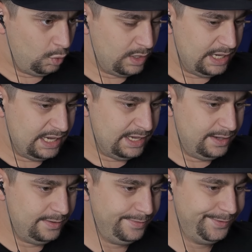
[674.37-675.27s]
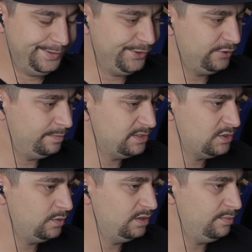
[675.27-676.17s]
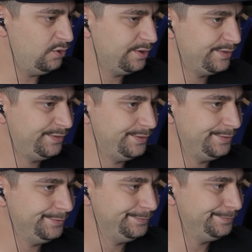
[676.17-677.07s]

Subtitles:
Okay, another episode in the books.